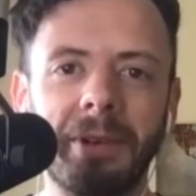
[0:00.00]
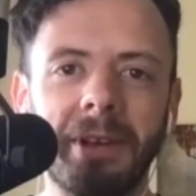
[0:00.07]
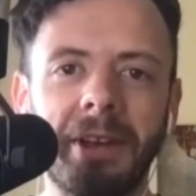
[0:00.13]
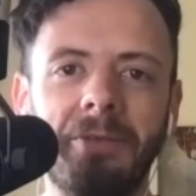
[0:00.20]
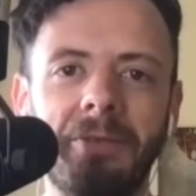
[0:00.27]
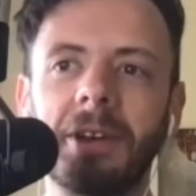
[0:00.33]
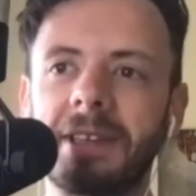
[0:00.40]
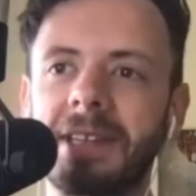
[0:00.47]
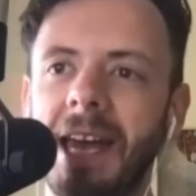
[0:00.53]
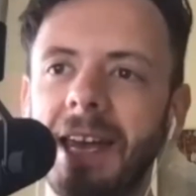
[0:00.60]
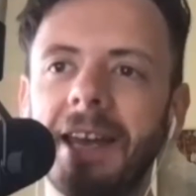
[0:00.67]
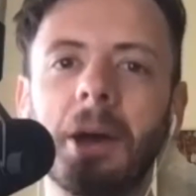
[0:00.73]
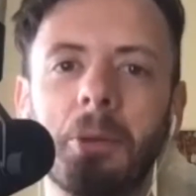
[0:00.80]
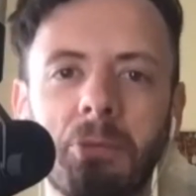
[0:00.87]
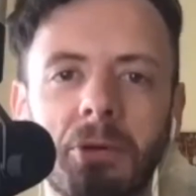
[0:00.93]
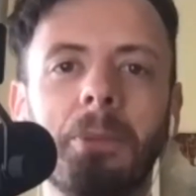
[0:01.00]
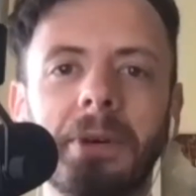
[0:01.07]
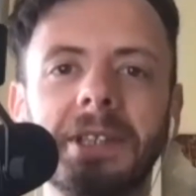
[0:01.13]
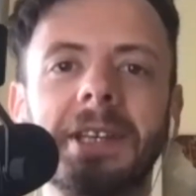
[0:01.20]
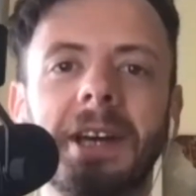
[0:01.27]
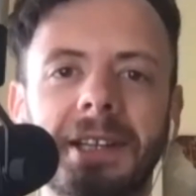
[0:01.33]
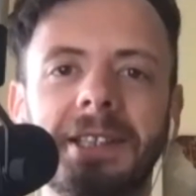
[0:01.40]
if you're taking a
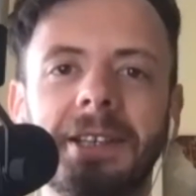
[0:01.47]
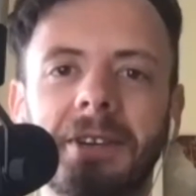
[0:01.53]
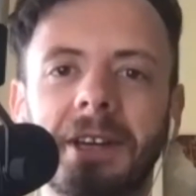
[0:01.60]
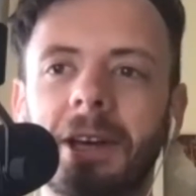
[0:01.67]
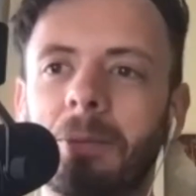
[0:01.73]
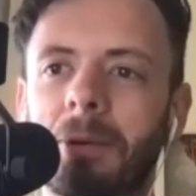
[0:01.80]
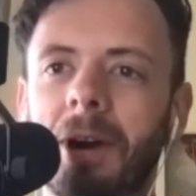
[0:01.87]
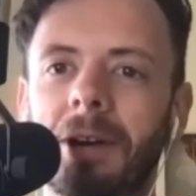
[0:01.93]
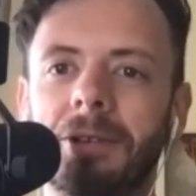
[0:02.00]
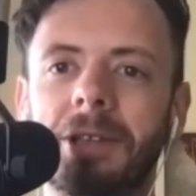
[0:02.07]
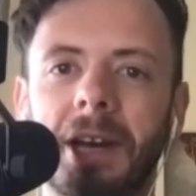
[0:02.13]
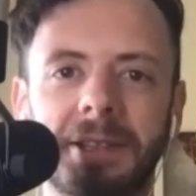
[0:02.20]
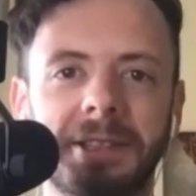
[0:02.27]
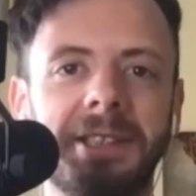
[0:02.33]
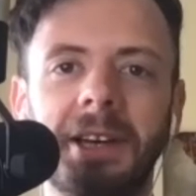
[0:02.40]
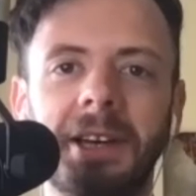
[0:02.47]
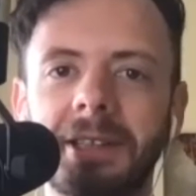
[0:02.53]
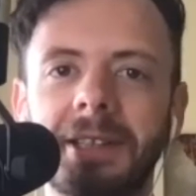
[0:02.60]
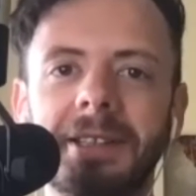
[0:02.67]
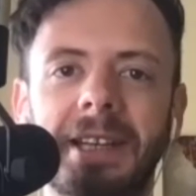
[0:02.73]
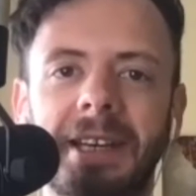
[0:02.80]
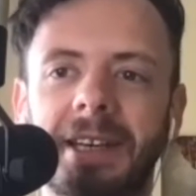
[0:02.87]
proper scientific approach,
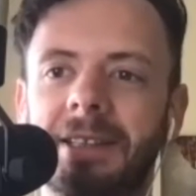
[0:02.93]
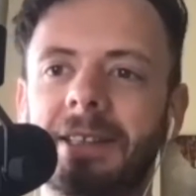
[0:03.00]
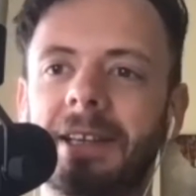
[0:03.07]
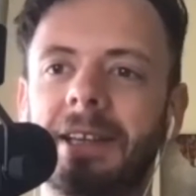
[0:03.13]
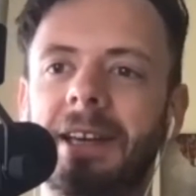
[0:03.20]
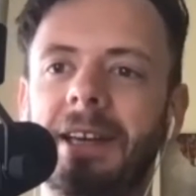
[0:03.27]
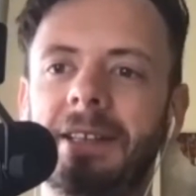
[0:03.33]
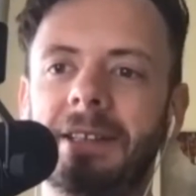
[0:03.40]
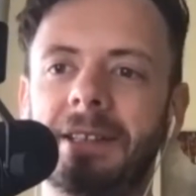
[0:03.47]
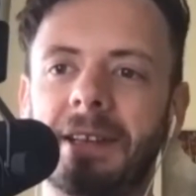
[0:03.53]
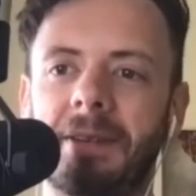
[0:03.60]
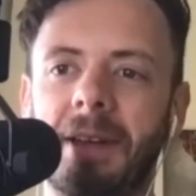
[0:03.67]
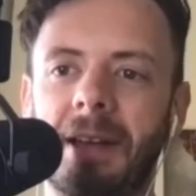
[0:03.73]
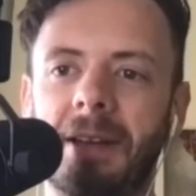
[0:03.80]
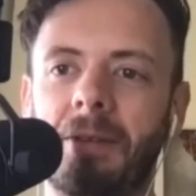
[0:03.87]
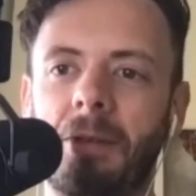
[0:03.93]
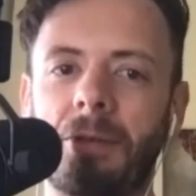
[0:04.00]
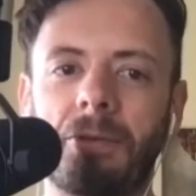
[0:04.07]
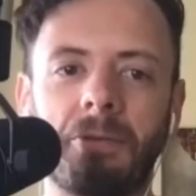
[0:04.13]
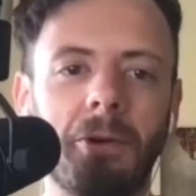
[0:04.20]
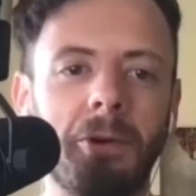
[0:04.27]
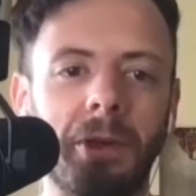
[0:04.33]
uncertainty is
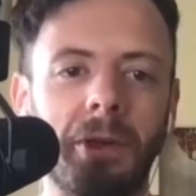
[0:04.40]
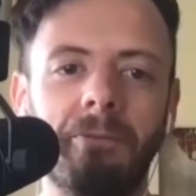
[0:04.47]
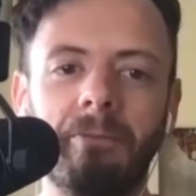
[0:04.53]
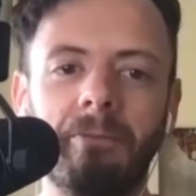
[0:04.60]
through the